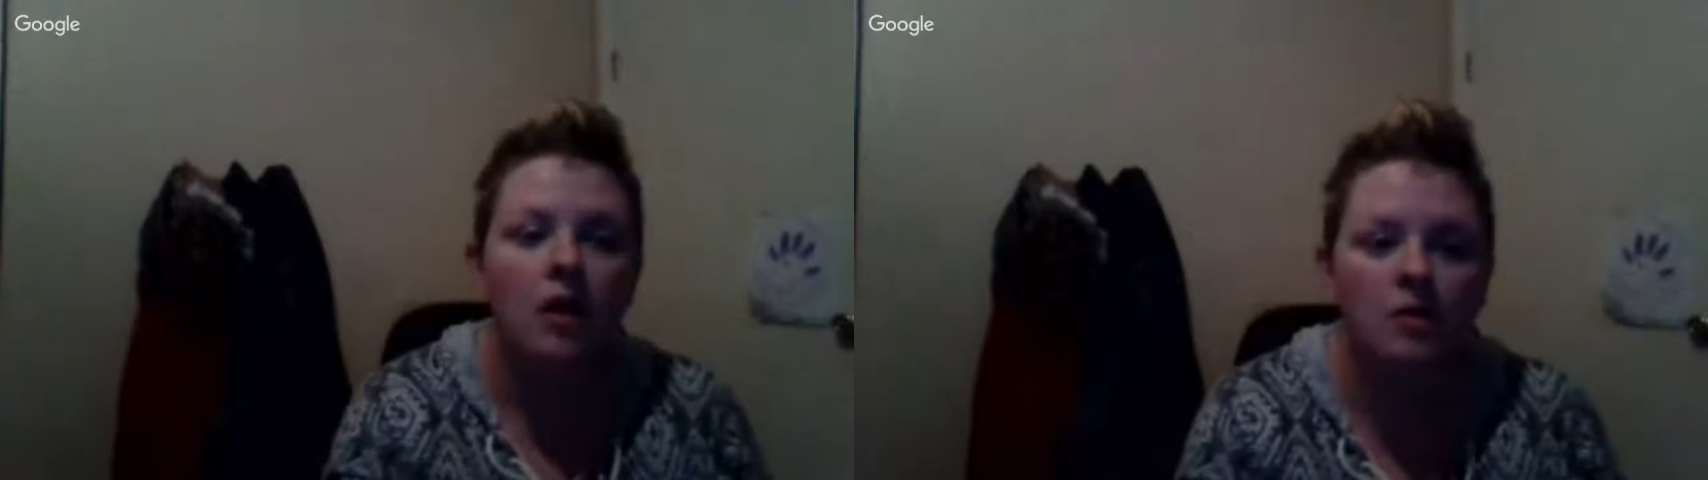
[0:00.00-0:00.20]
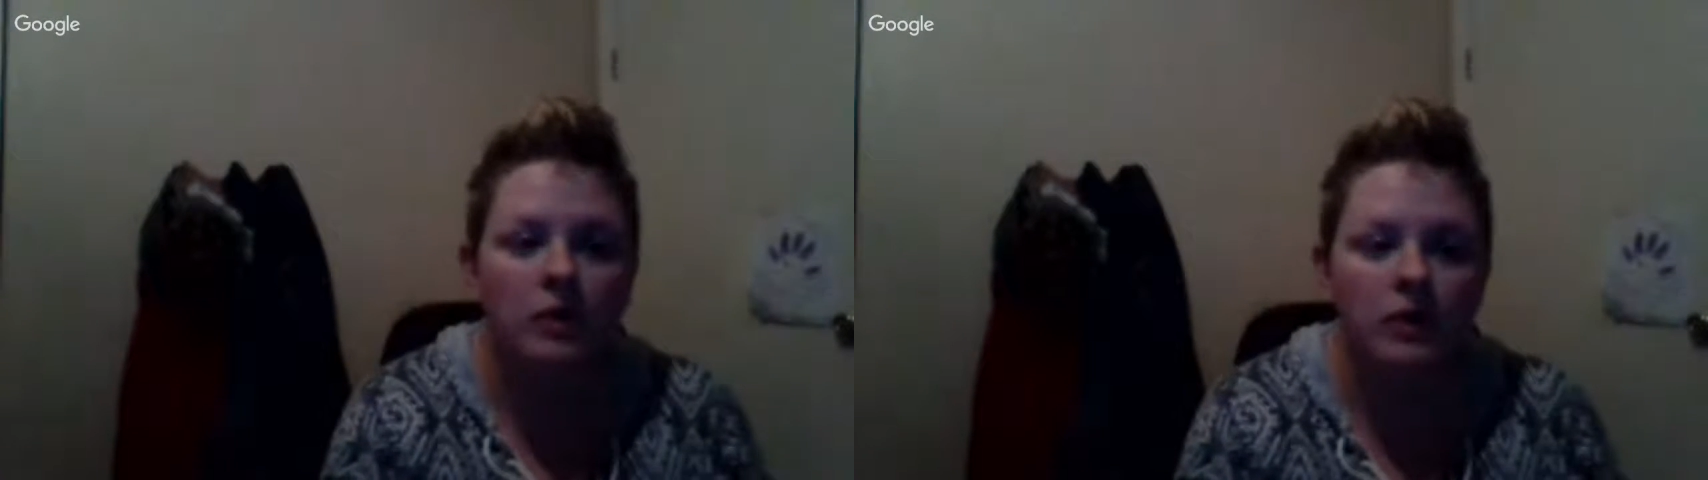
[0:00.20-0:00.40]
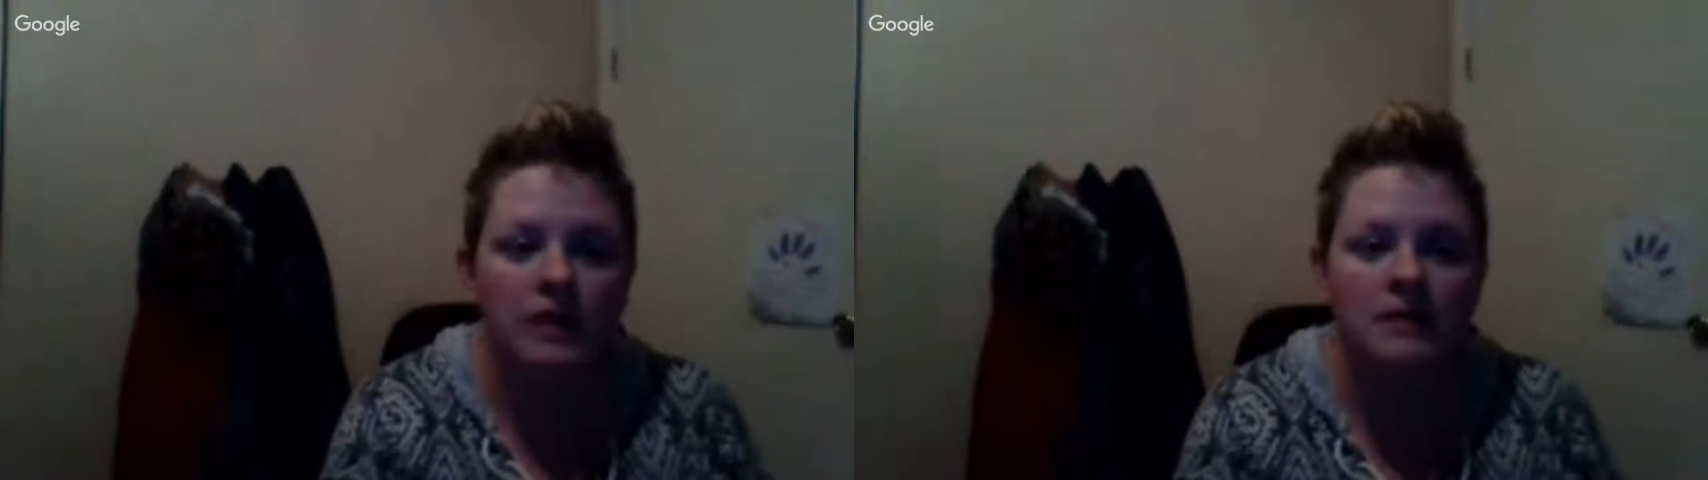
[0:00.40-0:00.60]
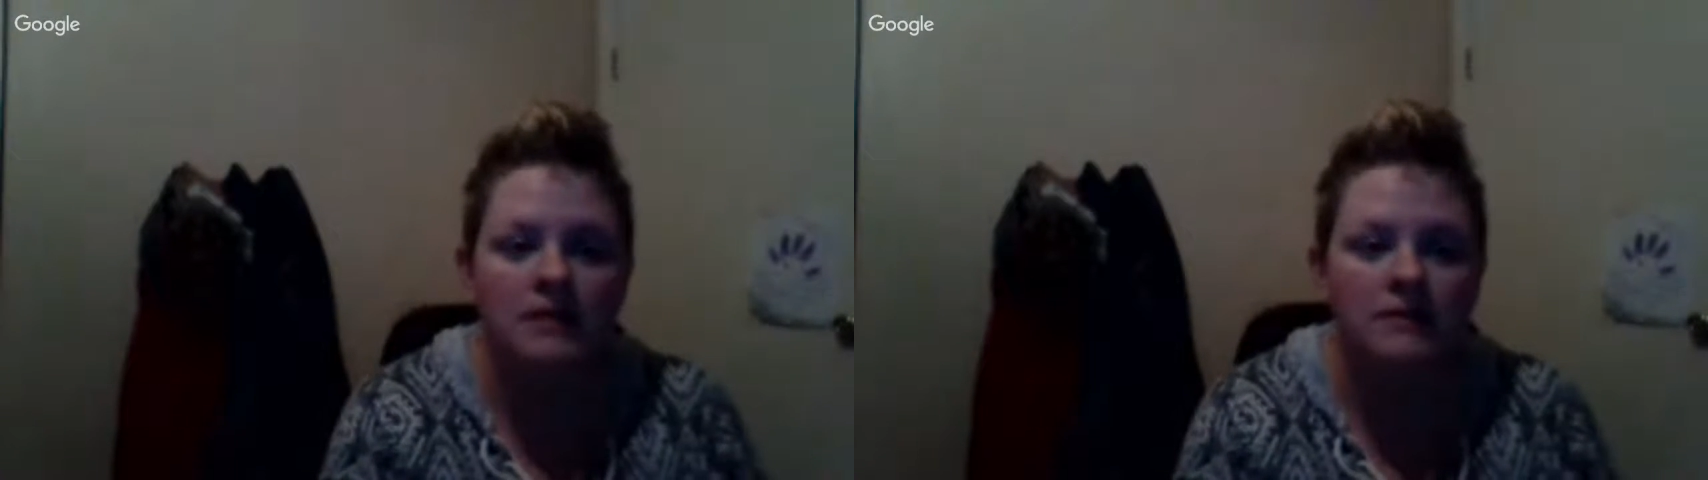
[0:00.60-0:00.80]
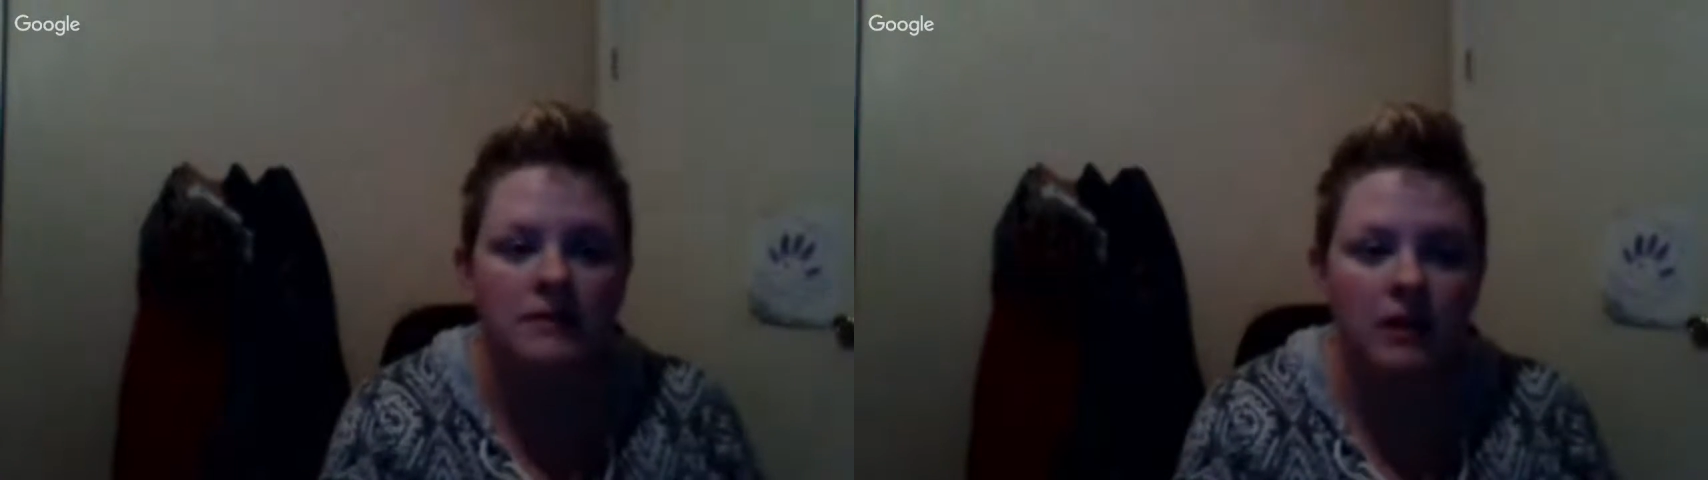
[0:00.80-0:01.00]
important. So if
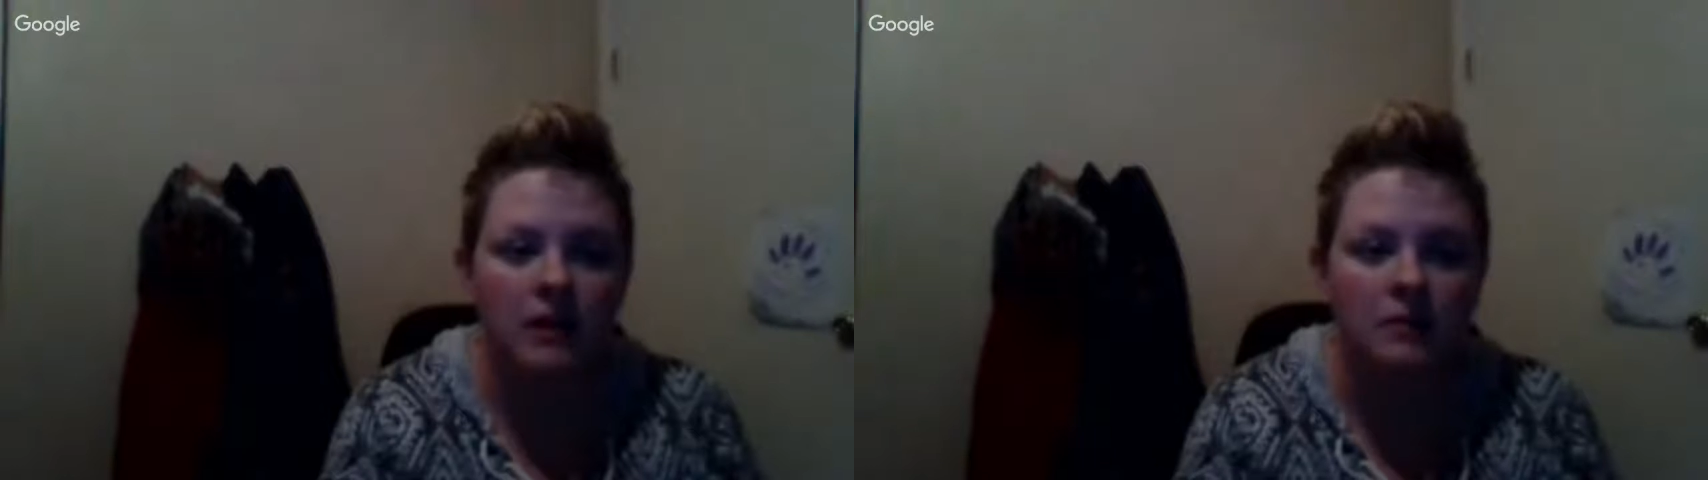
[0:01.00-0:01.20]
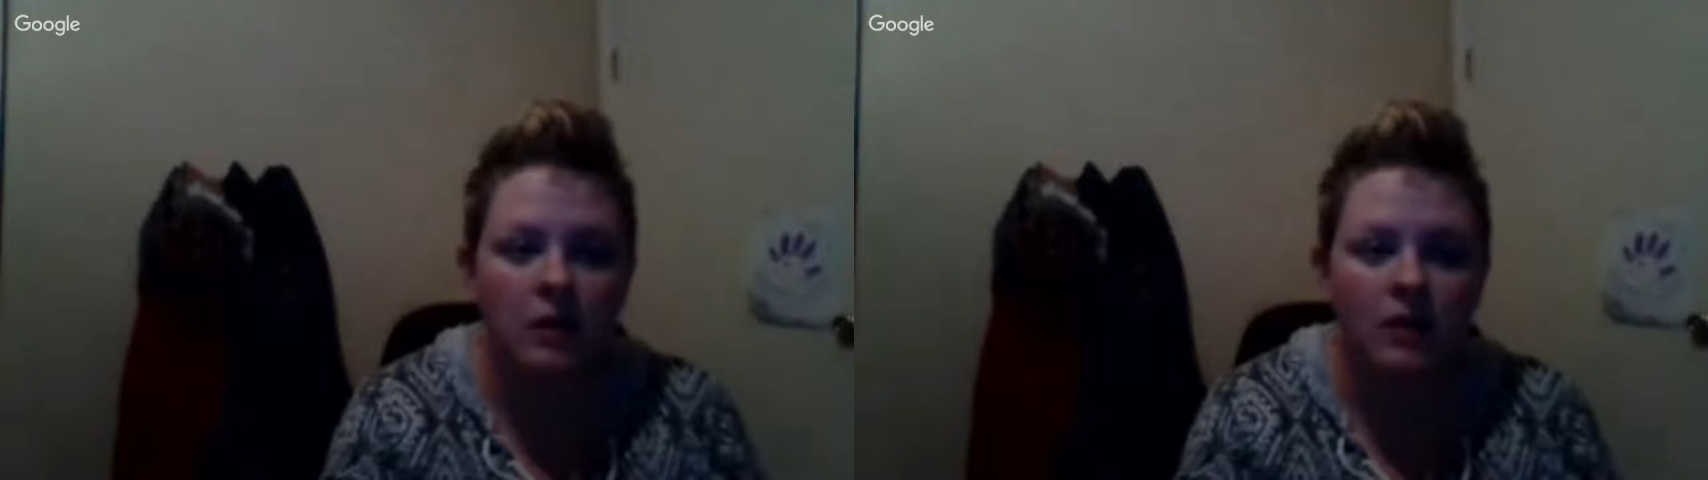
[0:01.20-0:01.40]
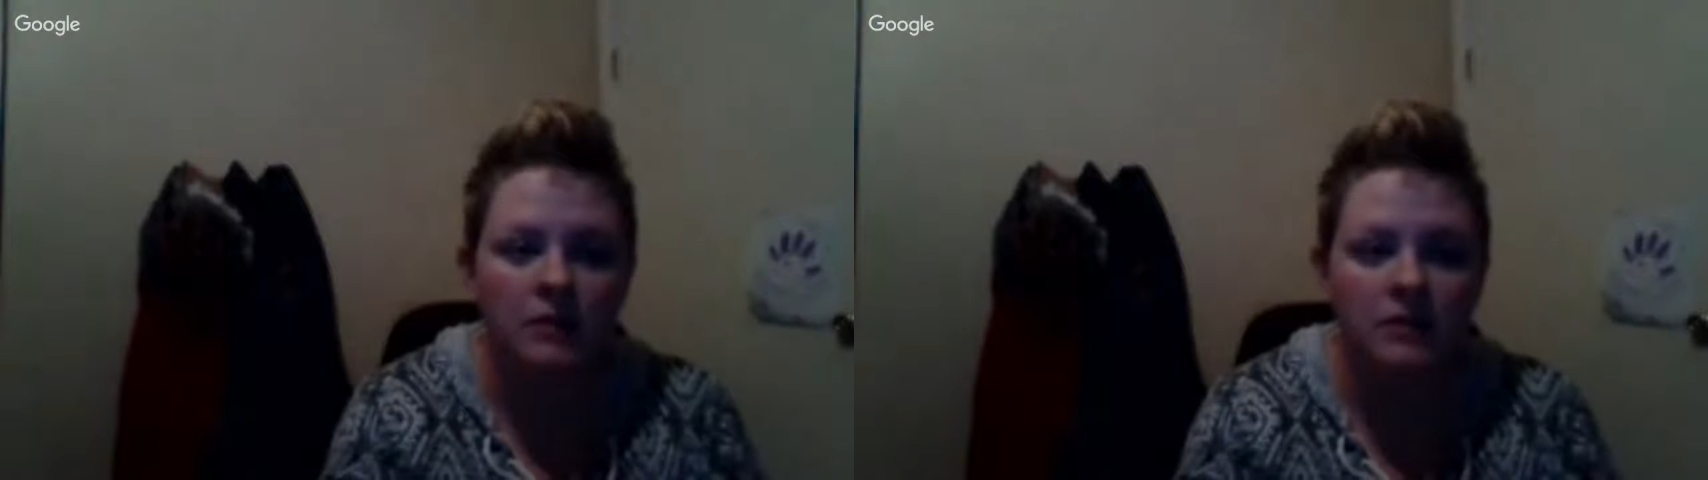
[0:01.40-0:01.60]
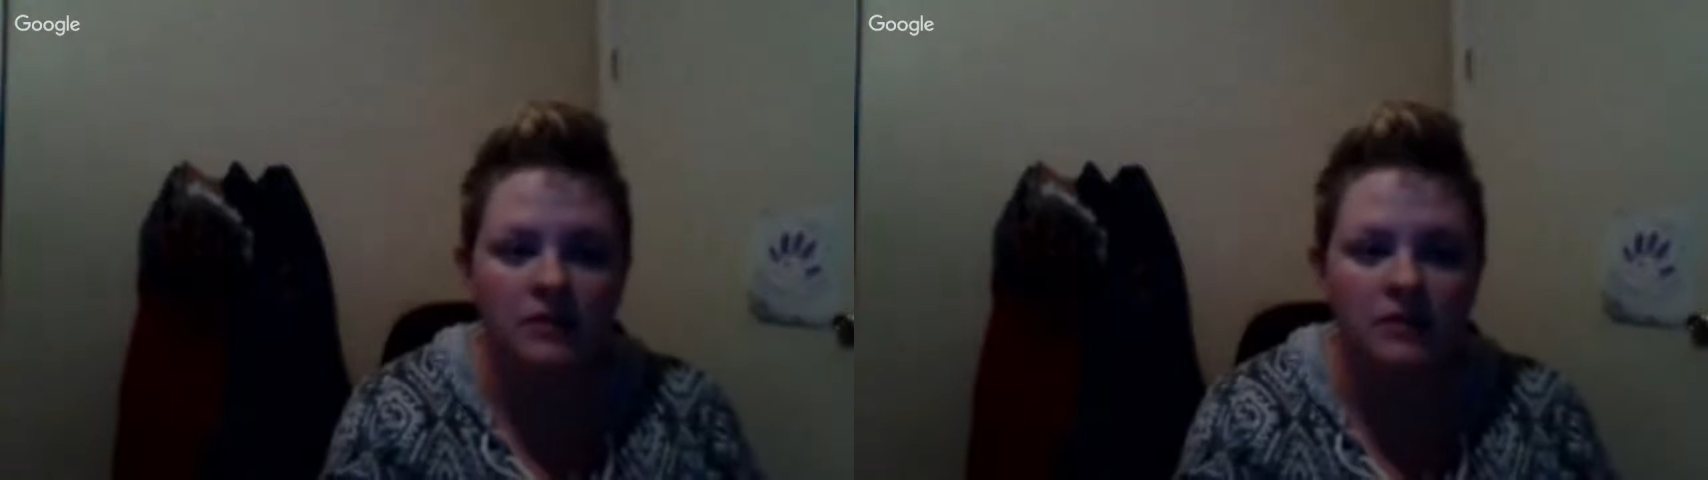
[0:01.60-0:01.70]
I say,